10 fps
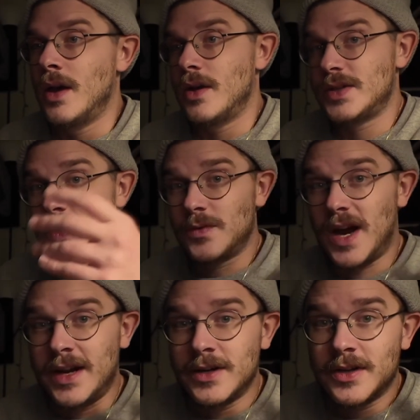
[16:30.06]
So
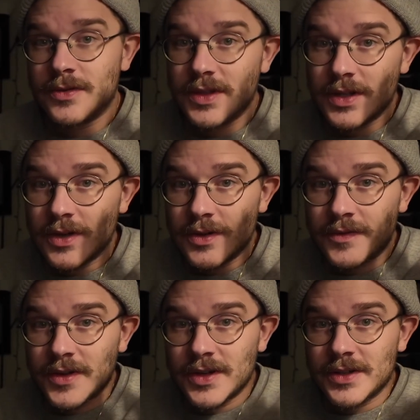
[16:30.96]
I don't know,
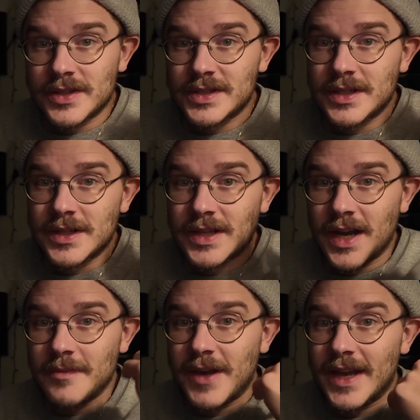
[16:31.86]
if you're interested in the
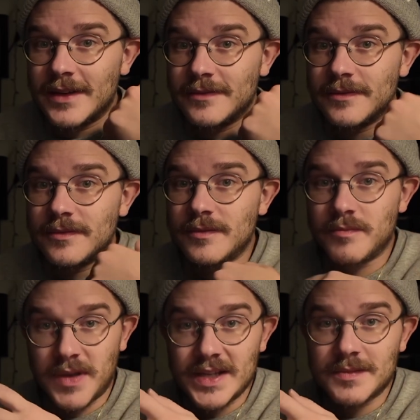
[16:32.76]
iPad
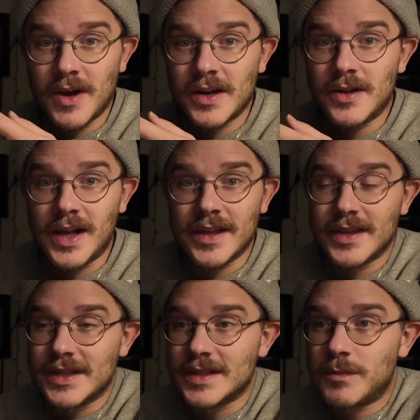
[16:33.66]
base model, I
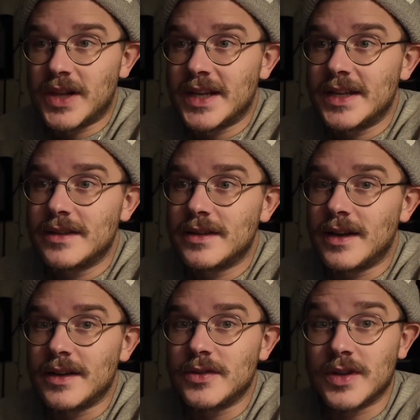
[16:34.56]
think is plenty.
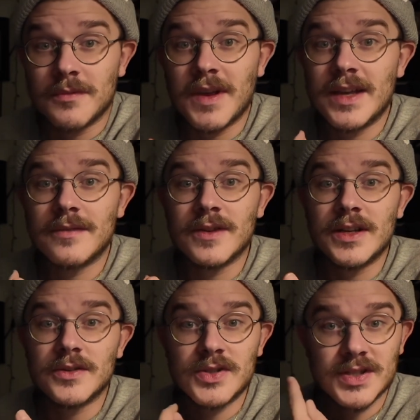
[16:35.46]
You can make
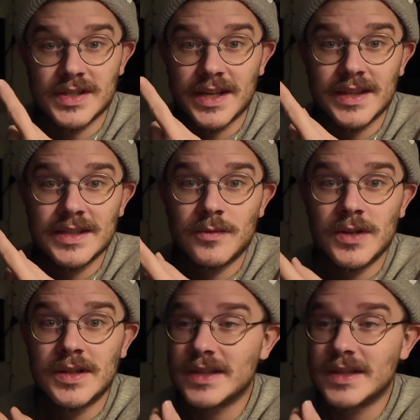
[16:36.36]
videos just like this one.